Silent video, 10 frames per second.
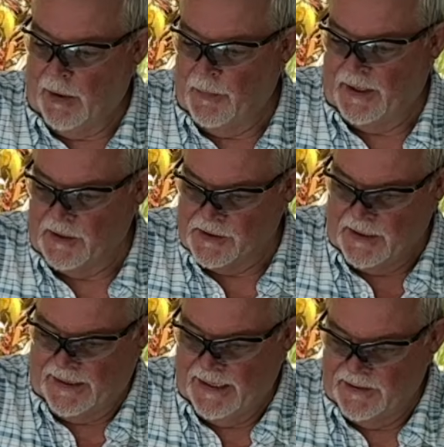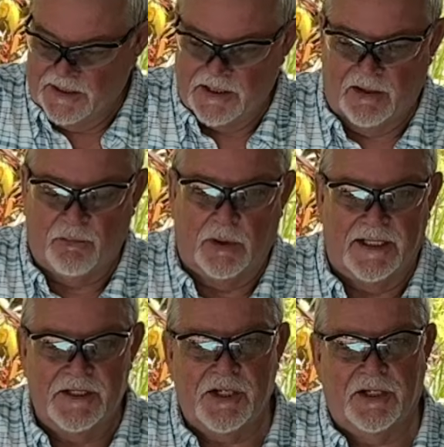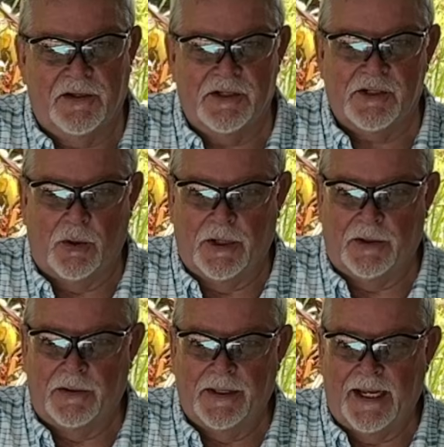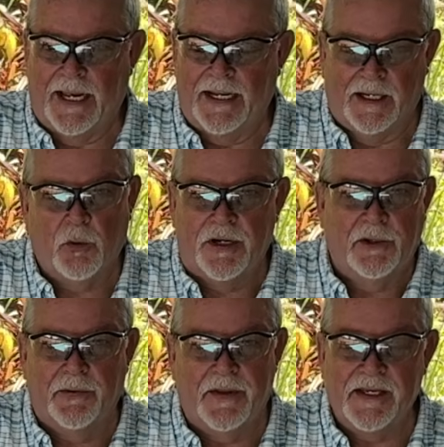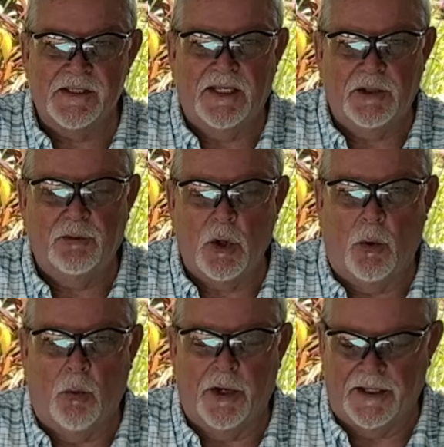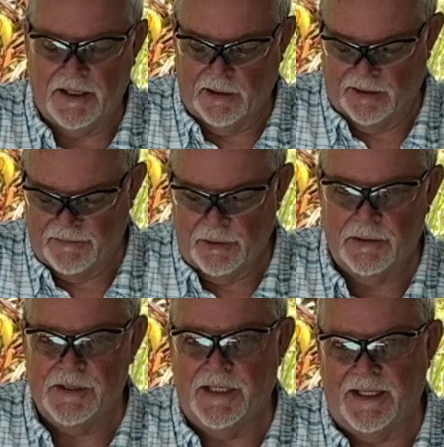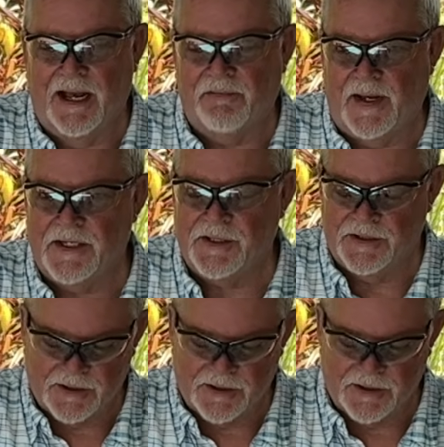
because again, this stuff will leach into the soil and it will kill things that you don't want to kill if you use it in that fashion.